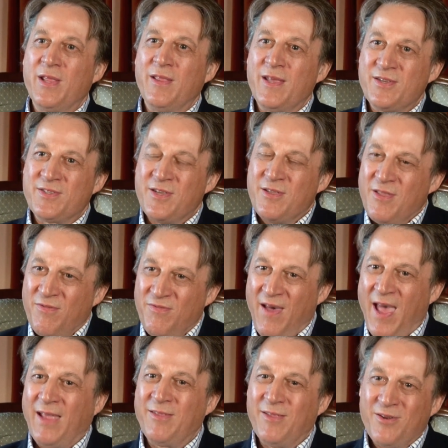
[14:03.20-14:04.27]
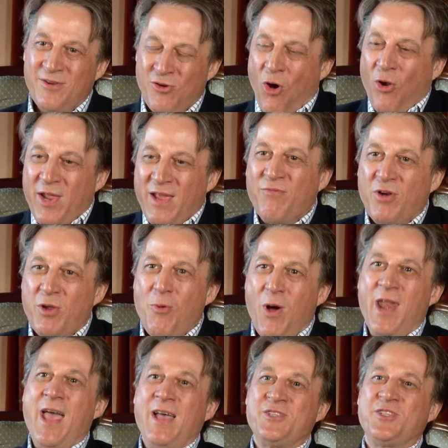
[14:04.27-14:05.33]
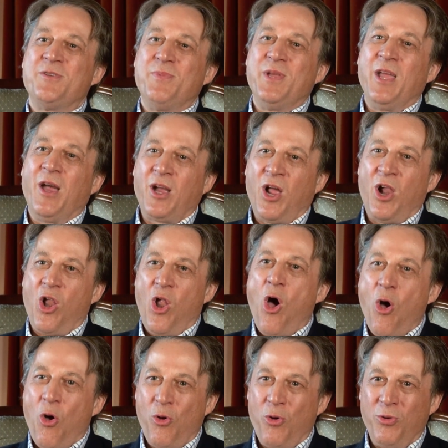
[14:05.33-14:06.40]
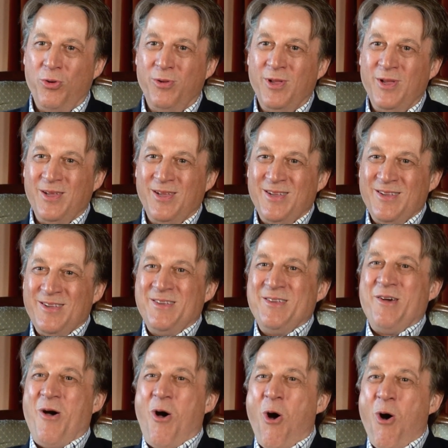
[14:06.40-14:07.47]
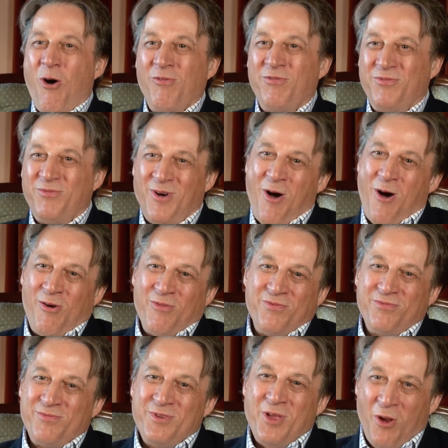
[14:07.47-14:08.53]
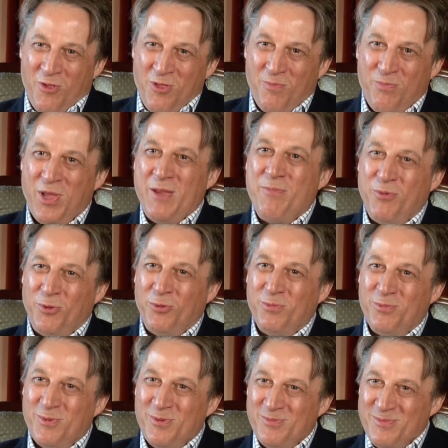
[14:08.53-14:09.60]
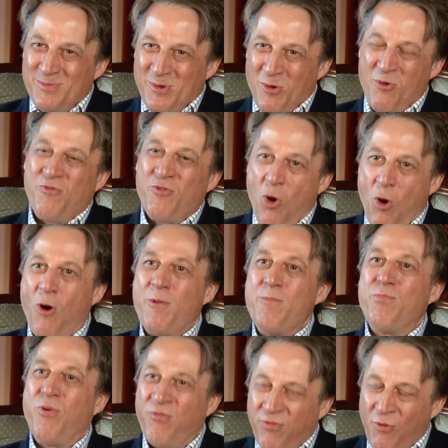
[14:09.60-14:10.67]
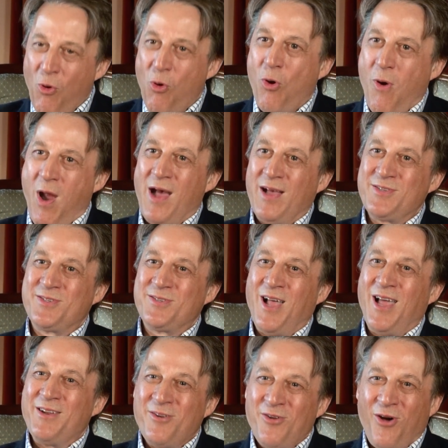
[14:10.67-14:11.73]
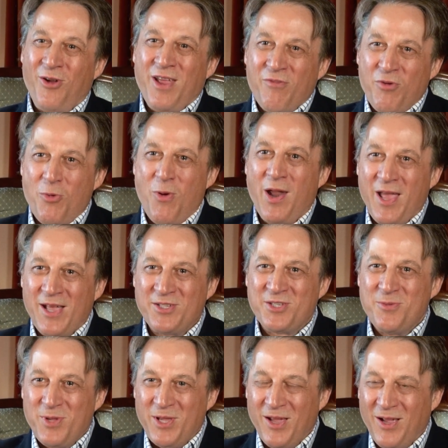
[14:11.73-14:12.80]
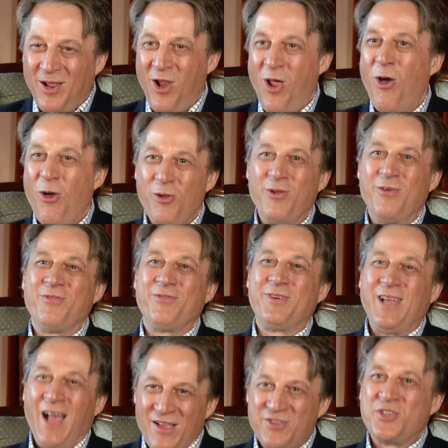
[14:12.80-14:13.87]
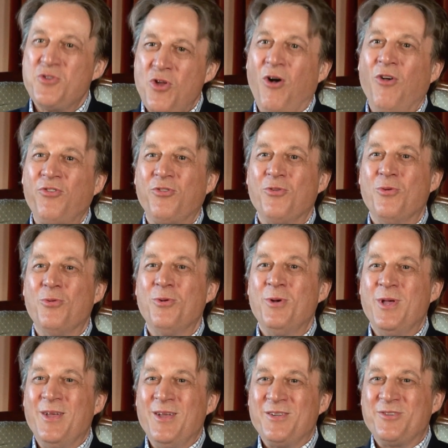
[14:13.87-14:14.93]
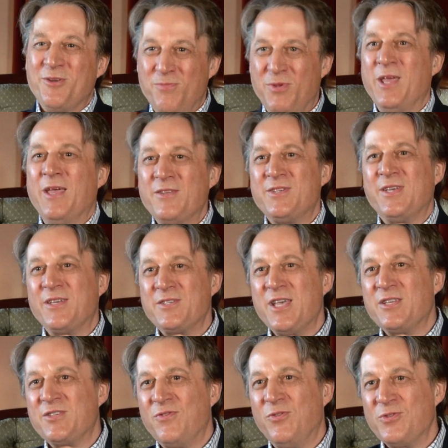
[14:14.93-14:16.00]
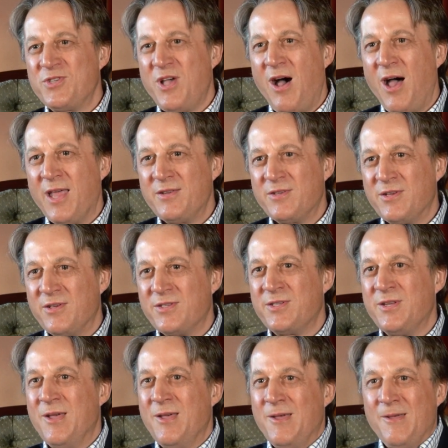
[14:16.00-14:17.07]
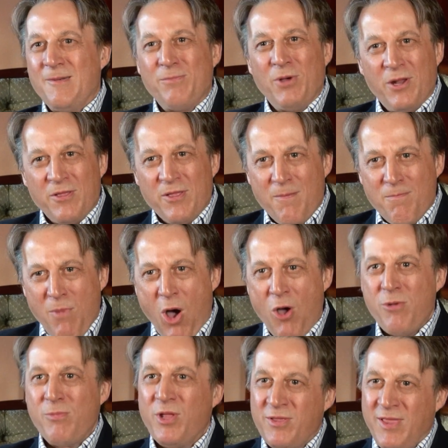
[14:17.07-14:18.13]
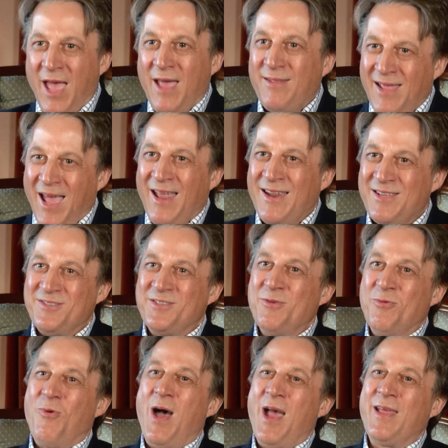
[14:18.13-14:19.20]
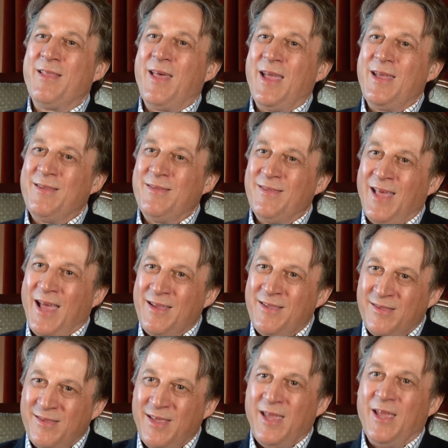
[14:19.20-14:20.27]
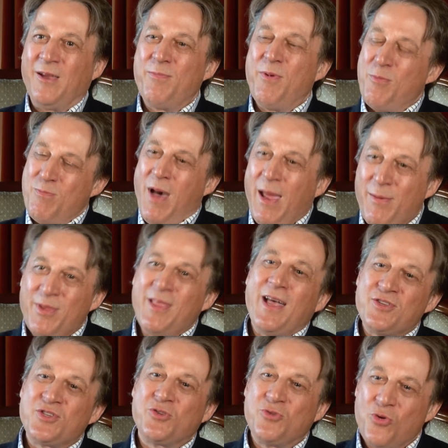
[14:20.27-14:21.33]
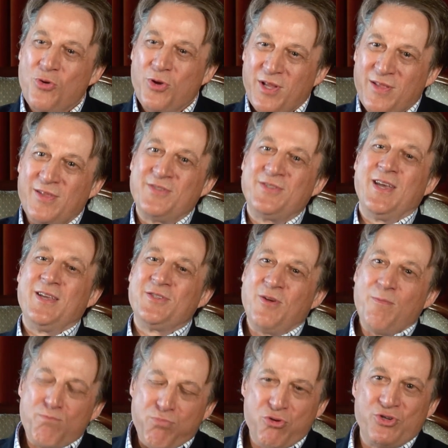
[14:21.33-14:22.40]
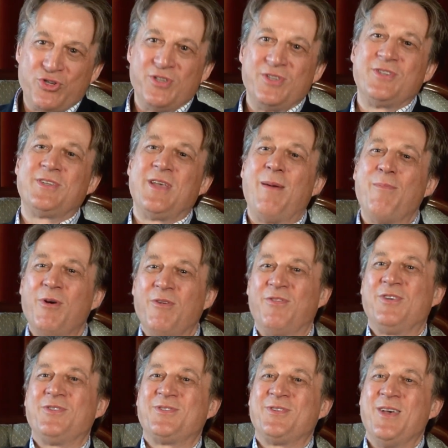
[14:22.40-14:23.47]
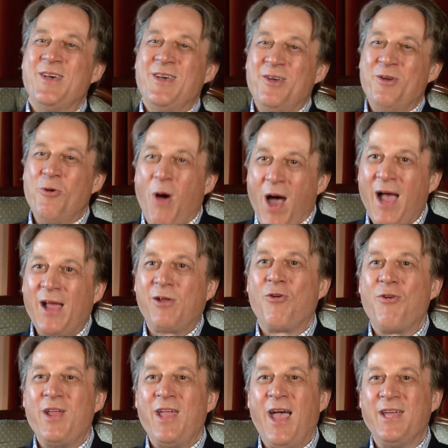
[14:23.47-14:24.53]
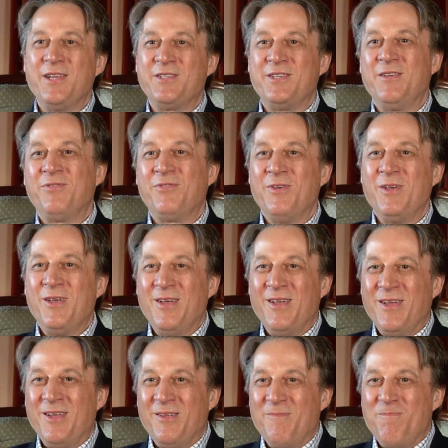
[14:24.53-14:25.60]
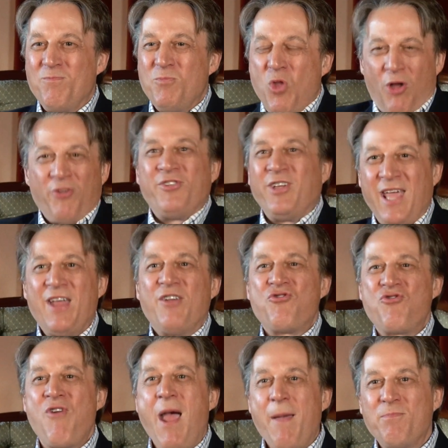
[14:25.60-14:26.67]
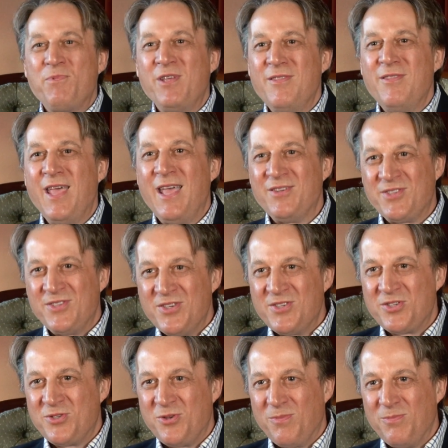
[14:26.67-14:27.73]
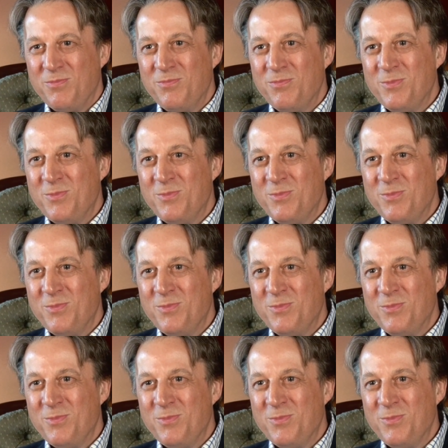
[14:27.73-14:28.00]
this, and the fact that not everyone has to be a clone of the people who've gone before us. Like, not everyone has to be a clone of Gus Nossel to be a successful scientist. But at the moment, that is the way they think. But maybe that's good in the sense it pushes some of us who are creative not to get trapped in their system,